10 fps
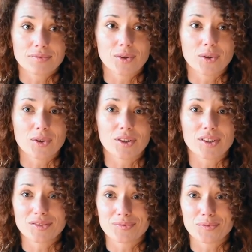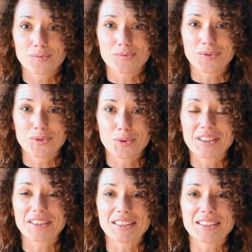or
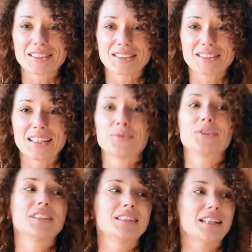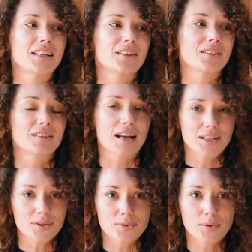witness everyday
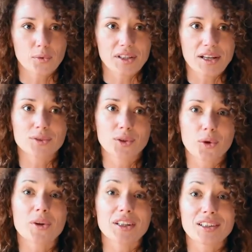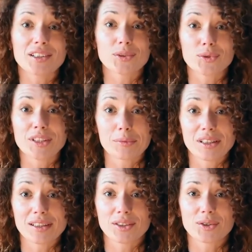life without going into
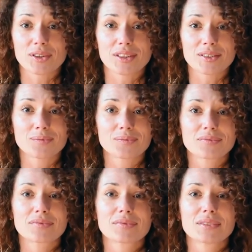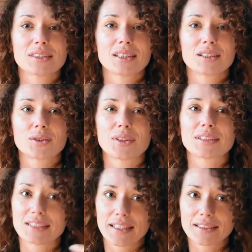drama, actually. So you're
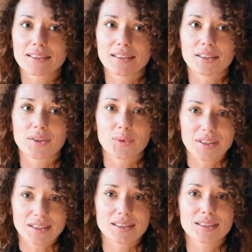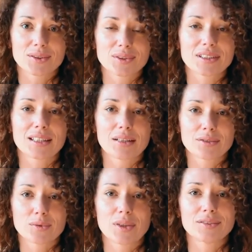strengthening your witness through this
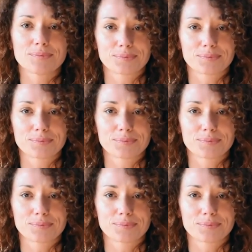level 1.